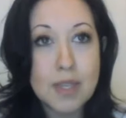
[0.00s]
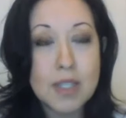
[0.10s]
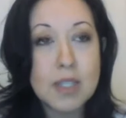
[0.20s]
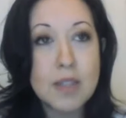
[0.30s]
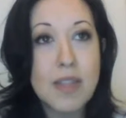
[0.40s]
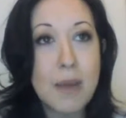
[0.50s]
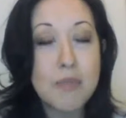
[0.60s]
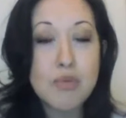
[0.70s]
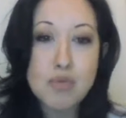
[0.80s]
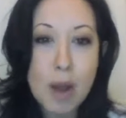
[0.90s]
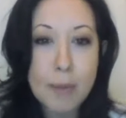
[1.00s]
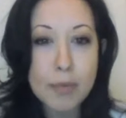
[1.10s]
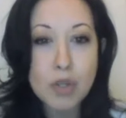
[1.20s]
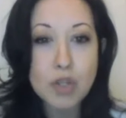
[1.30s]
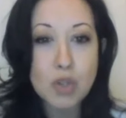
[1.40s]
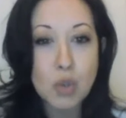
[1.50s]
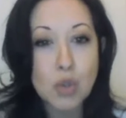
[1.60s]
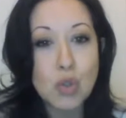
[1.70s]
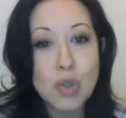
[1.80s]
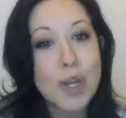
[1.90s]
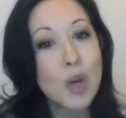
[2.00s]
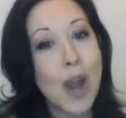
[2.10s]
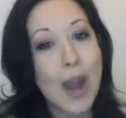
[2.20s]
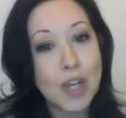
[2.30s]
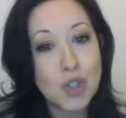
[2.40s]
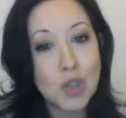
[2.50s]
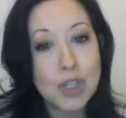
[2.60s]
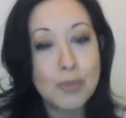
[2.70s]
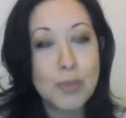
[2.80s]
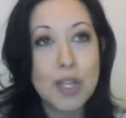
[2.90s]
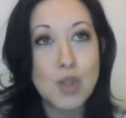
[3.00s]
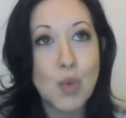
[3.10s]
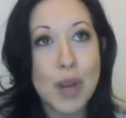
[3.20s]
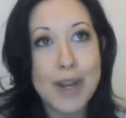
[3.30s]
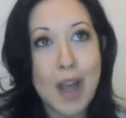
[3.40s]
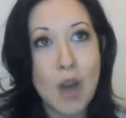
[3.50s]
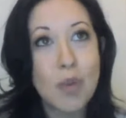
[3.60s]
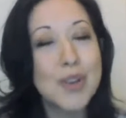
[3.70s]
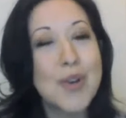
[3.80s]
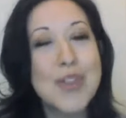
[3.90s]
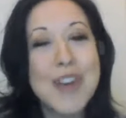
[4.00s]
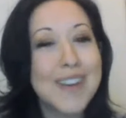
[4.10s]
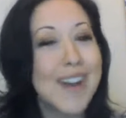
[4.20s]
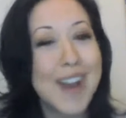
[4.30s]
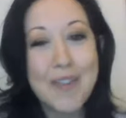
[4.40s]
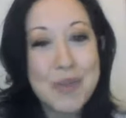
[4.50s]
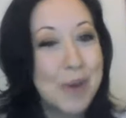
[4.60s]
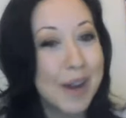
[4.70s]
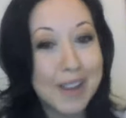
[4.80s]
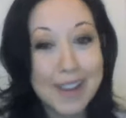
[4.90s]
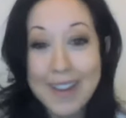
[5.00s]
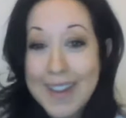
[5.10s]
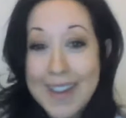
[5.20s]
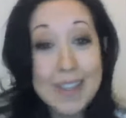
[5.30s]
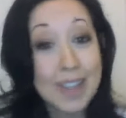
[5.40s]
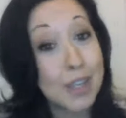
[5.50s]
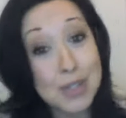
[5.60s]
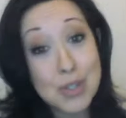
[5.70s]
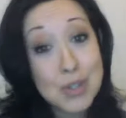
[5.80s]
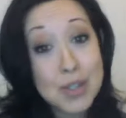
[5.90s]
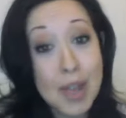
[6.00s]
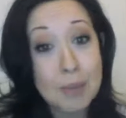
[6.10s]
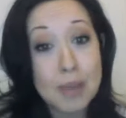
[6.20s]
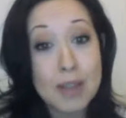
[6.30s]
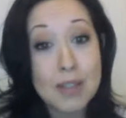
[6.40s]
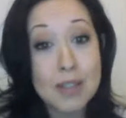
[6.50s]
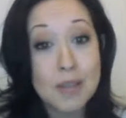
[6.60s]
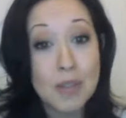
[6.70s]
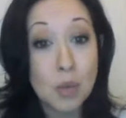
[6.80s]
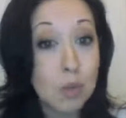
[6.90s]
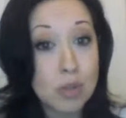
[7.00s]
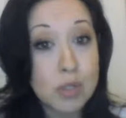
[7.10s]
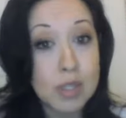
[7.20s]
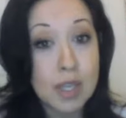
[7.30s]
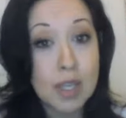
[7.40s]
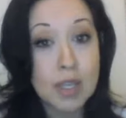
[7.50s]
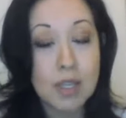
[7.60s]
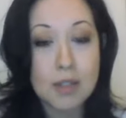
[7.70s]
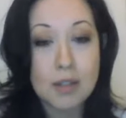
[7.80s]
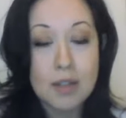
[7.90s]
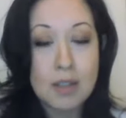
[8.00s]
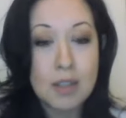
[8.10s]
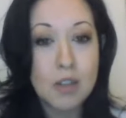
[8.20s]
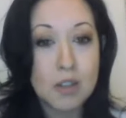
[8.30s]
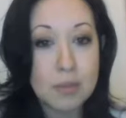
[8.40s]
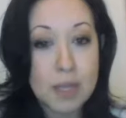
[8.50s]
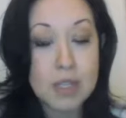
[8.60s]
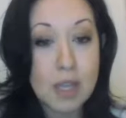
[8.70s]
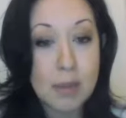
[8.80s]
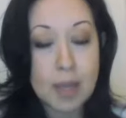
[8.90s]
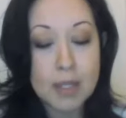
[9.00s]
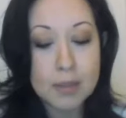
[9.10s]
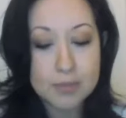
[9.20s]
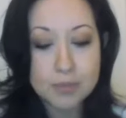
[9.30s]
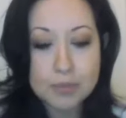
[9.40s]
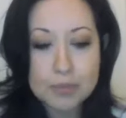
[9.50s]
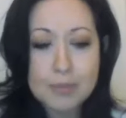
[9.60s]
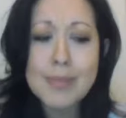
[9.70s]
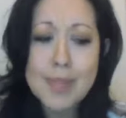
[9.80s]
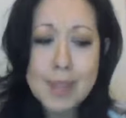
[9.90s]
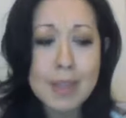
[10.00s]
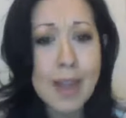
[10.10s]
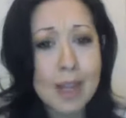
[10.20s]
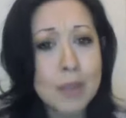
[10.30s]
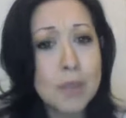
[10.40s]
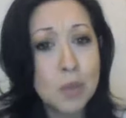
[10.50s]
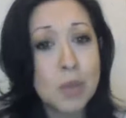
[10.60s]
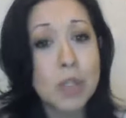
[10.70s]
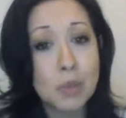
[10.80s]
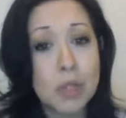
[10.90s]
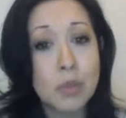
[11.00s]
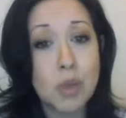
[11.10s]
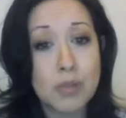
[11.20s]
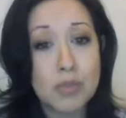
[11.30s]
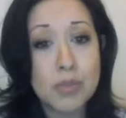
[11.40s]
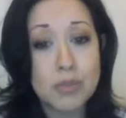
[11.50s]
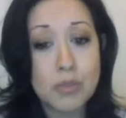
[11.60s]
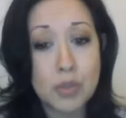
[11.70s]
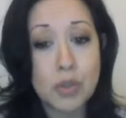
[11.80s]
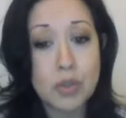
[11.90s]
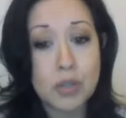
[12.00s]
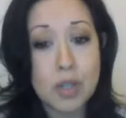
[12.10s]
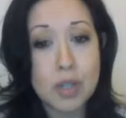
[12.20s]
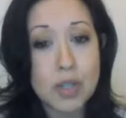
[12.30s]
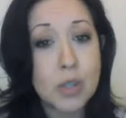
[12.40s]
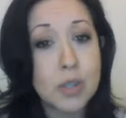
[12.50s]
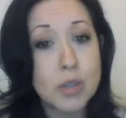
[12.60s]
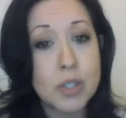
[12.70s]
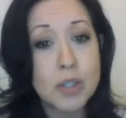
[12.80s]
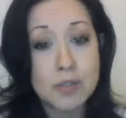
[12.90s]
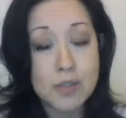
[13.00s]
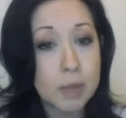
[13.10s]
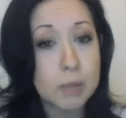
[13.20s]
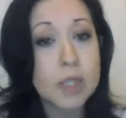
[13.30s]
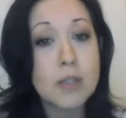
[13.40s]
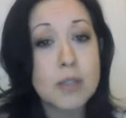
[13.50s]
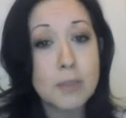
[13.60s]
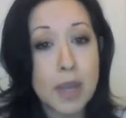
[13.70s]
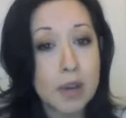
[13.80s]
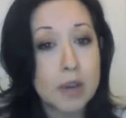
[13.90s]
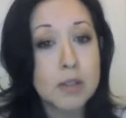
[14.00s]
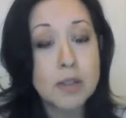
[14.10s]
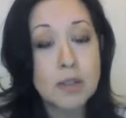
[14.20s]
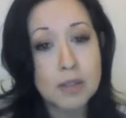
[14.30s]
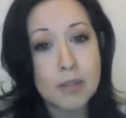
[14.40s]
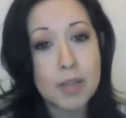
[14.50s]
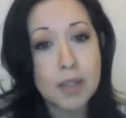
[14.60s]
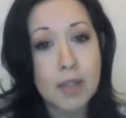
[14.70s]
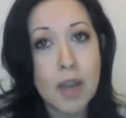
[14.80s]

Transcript: it's that proper social interaction because right now we know that not everybody can do that because of the quarantine and the pandemic, and that can be really really rough for children and families, parents, stuff like